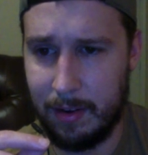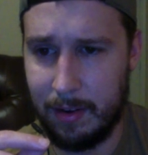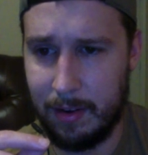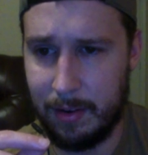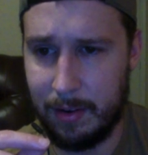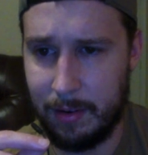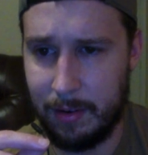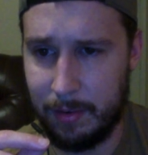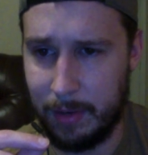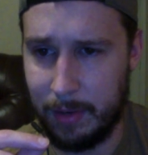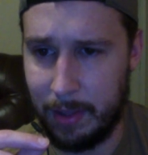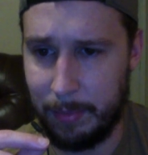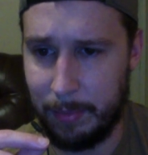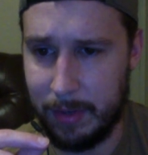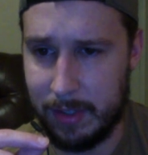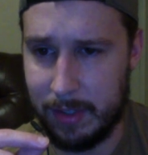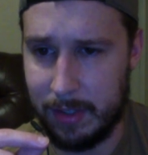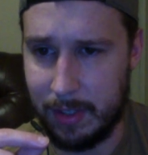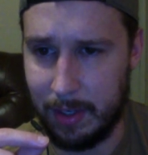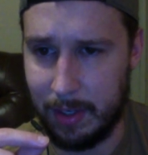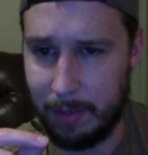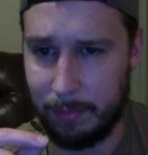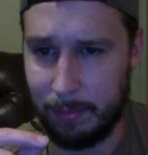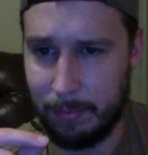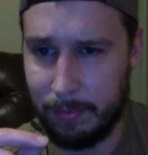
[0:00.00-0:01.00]
Wait, let me
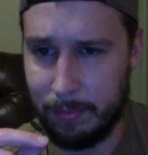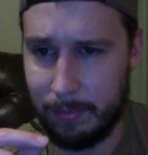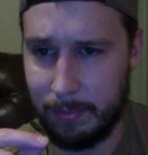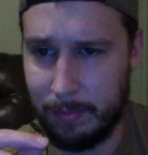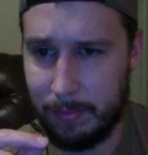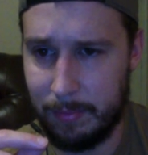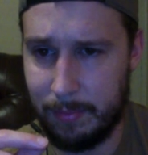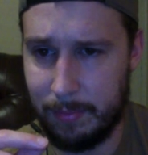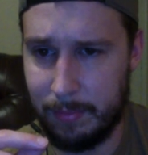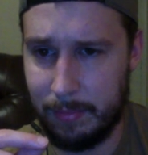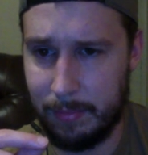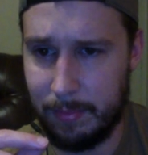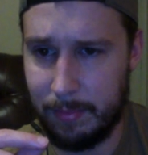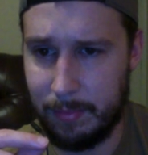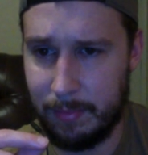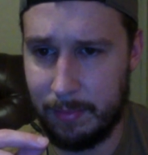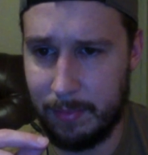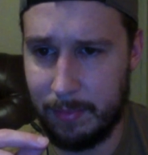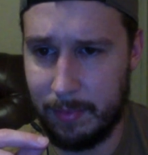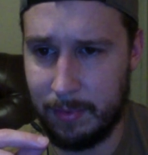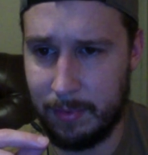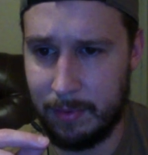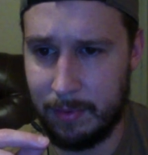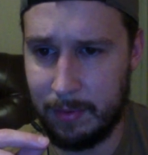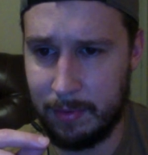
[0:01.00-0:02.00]
see.
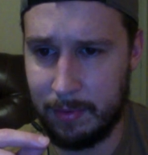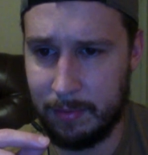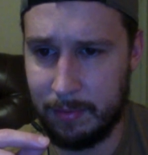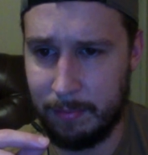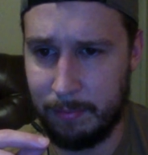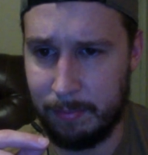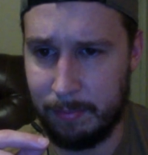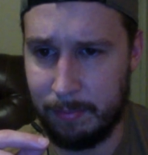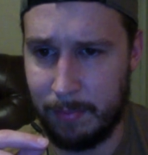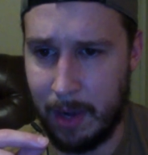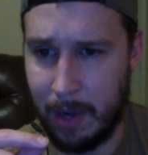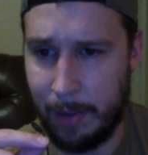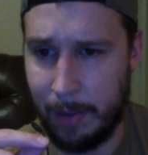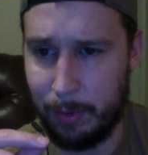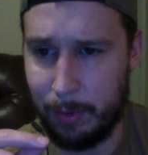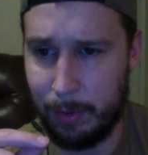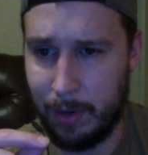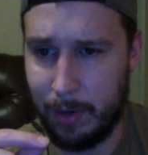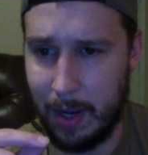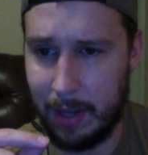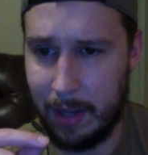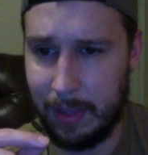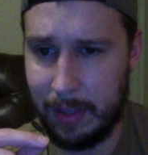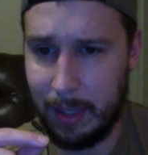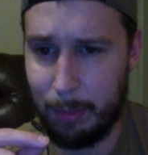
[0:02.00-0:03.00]
Mamu,
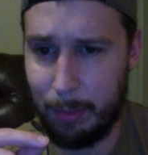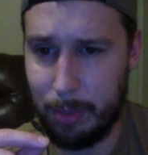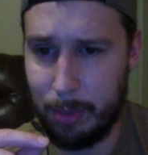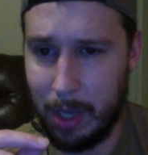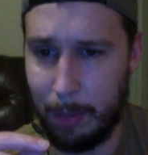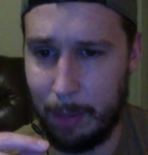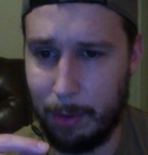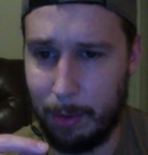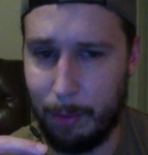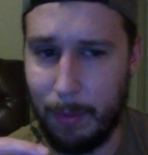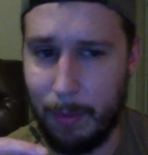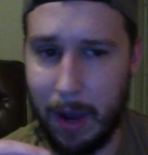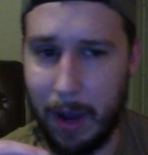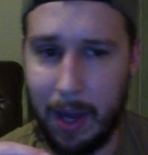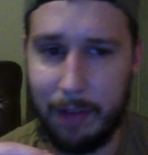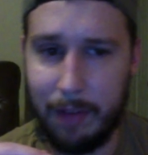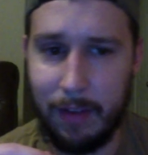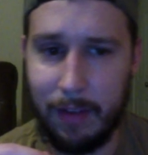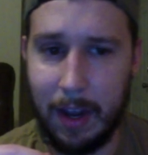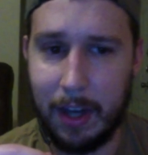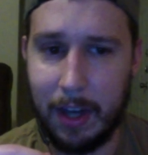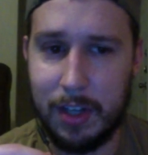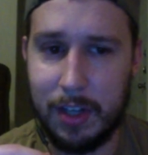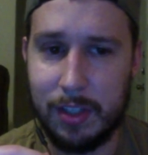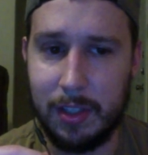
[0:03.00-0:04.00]
no, I think Biyombo might have
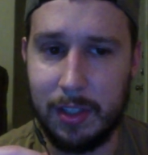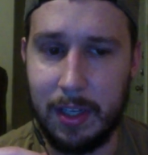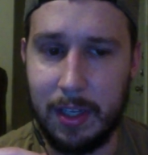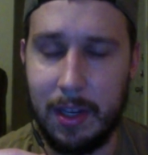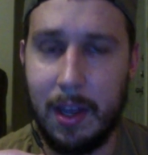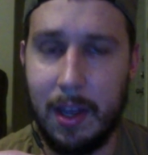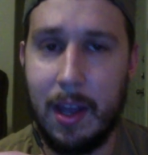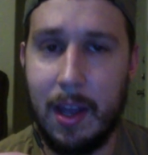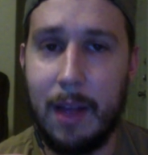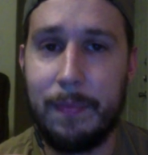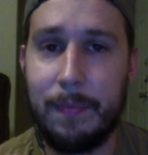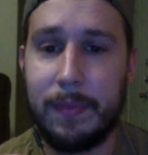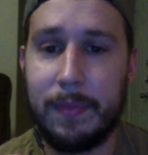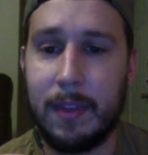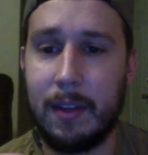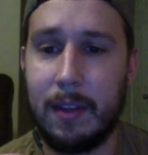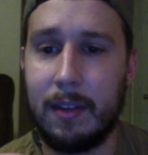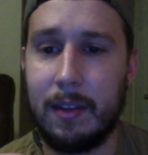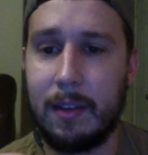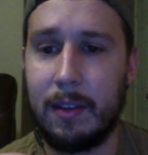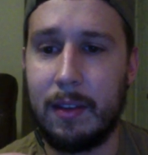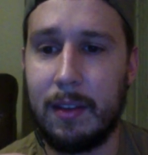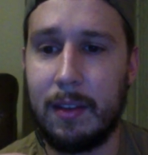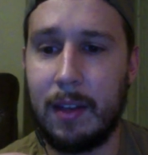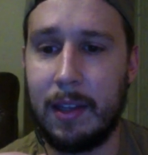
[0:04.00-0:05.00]
actually.
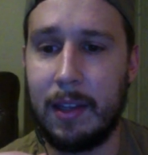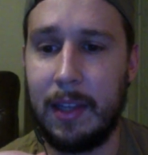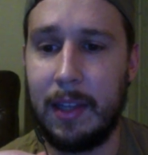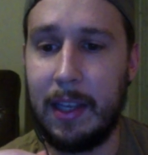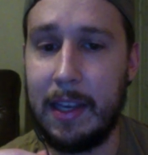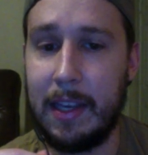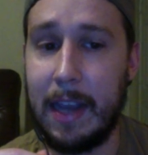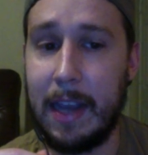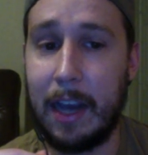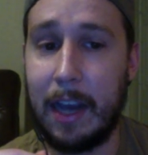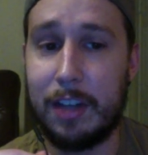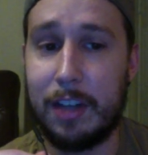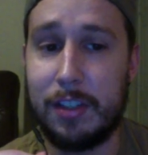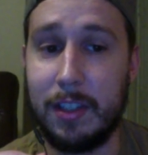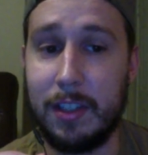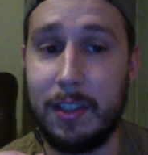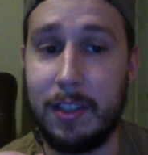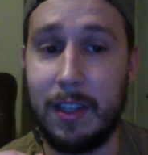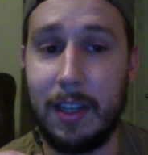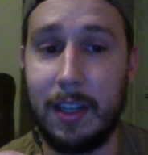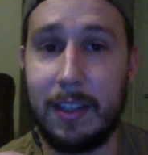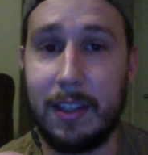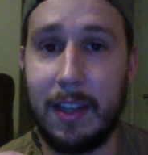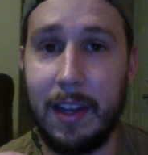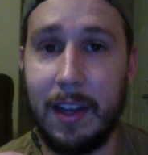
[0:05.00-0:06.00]
I think he actually
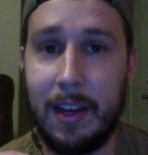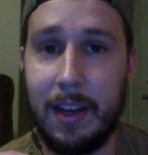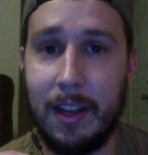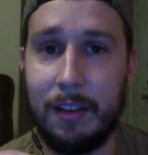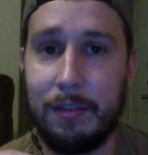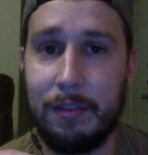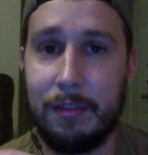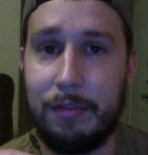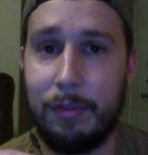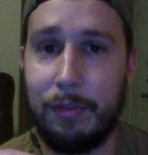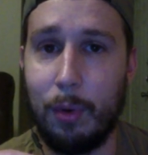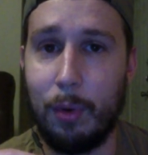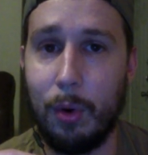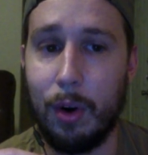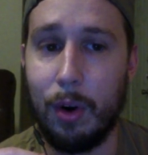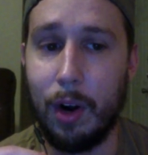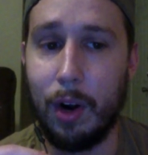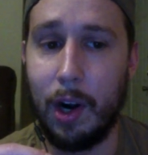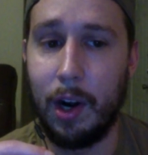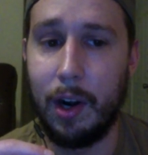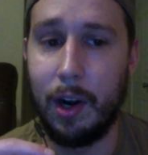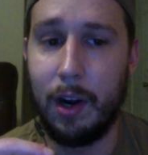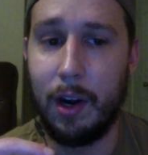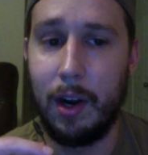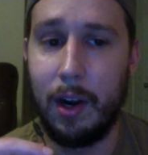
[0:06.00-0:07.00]
did get in
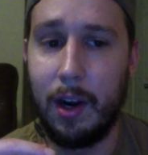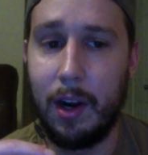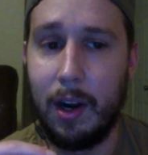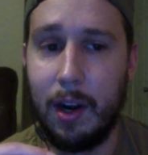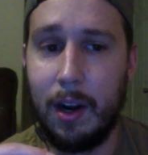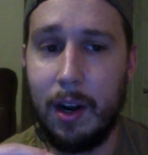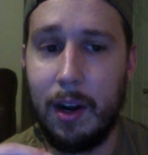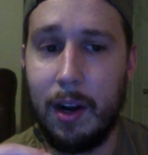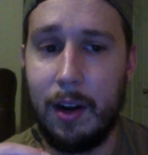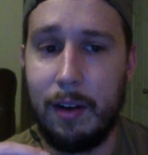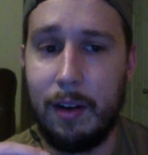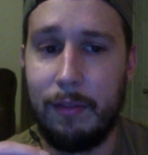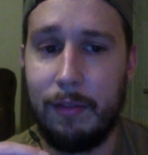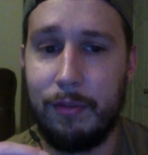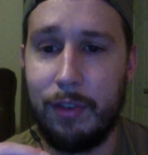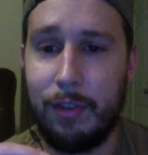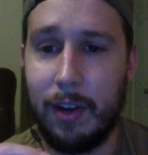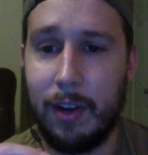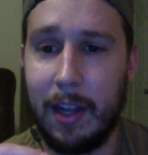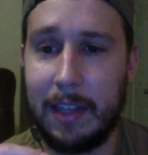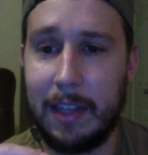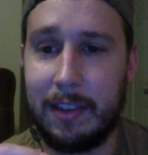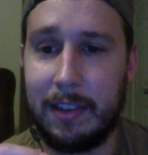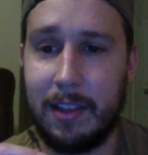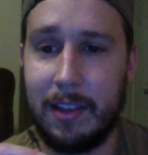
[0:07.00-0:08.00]
for
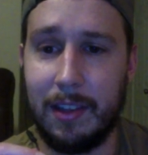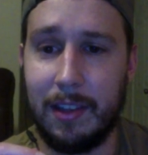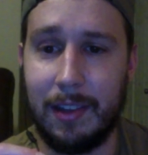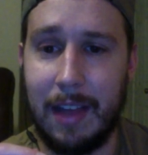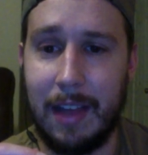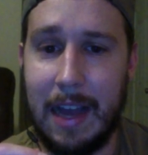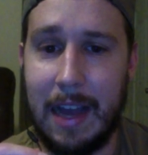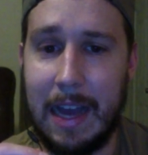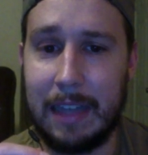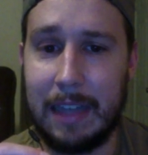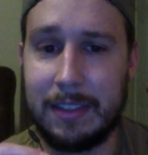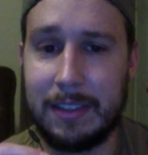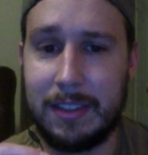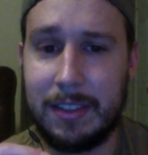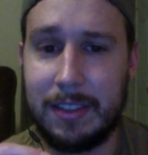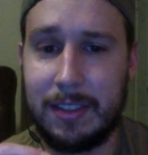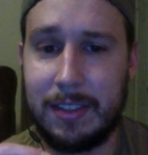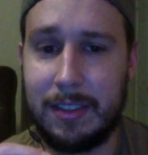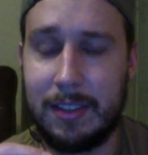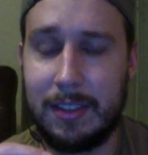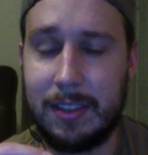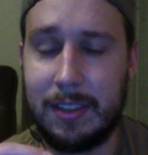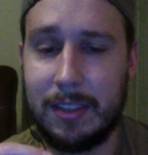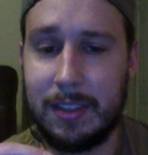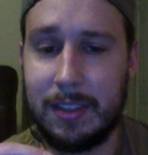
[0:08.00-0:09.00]
like the last